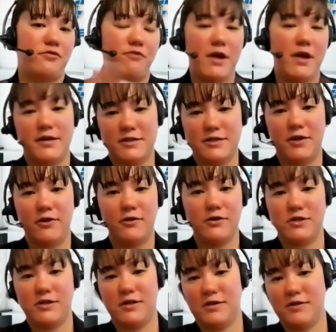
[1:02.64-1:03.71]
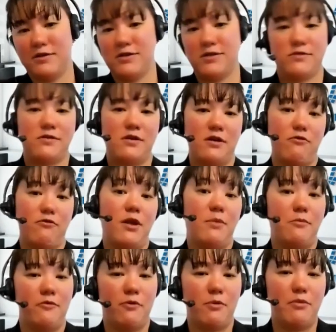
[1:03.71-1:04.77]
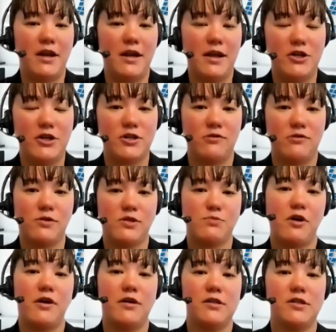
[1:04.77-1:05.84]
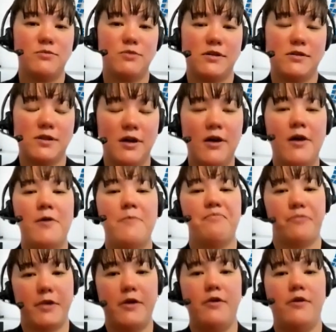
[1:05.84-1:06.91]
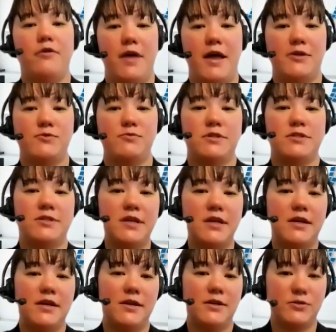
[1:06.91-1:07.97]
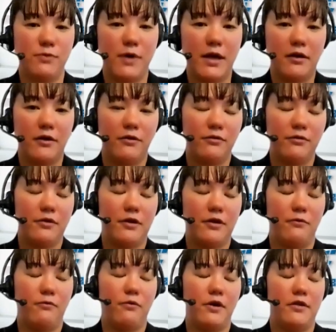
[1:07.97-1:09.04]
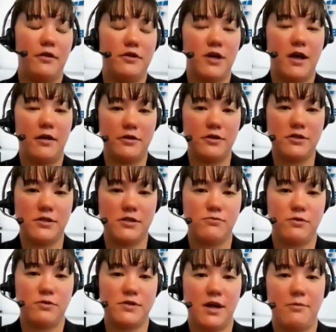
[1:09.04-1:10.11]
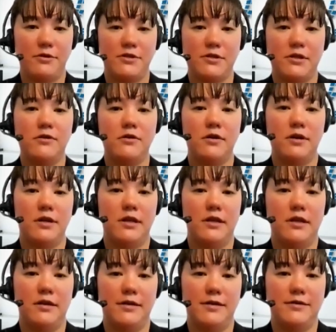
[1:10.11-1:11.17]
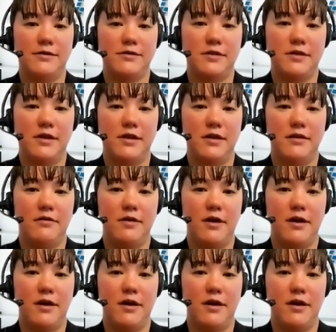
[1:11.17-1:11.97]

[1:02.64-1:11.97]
threat intelligence, remediation and response, because as we see as well, one of the challenges with cybersecurity is the,